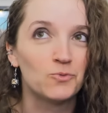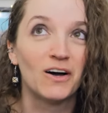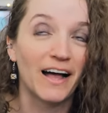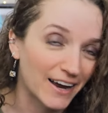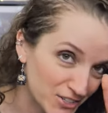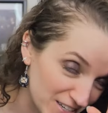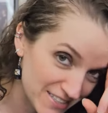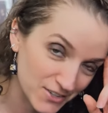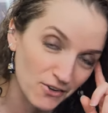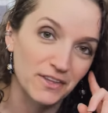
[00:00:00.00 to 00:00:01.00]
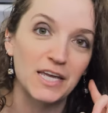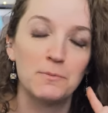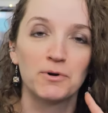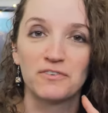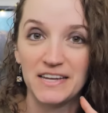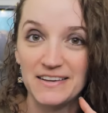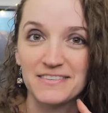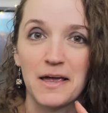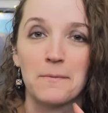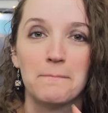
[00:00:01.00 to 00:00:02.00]
Well, actually, it's called the Keeper of
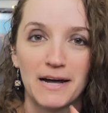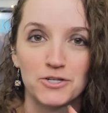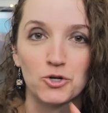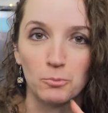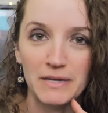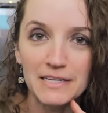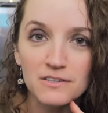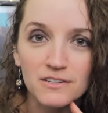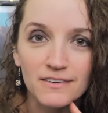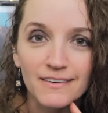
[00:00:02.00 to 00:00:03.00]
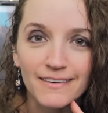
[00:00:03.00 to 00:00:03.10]
Keys and Magical Beast.